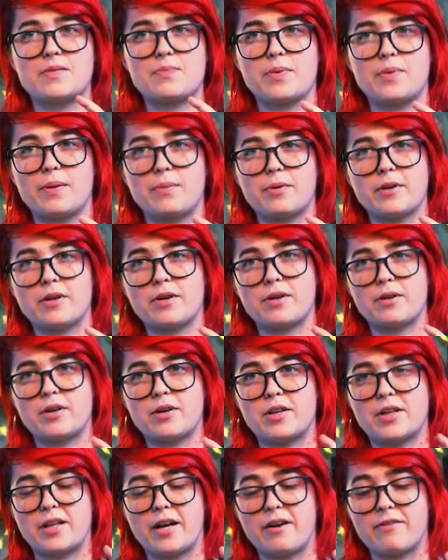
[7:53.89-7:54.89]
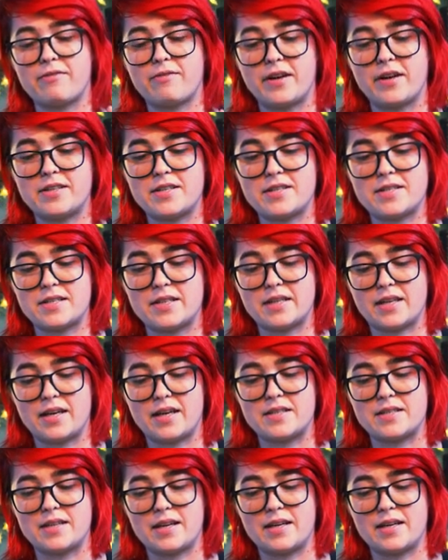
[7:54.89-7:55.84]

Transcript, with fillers: but I'm going to clarify just in case